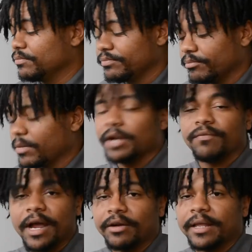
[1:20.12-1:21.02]

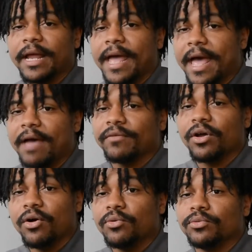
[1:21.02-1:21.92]
modifier that I have and
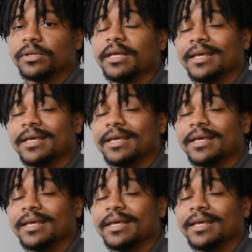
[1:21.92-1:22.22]
own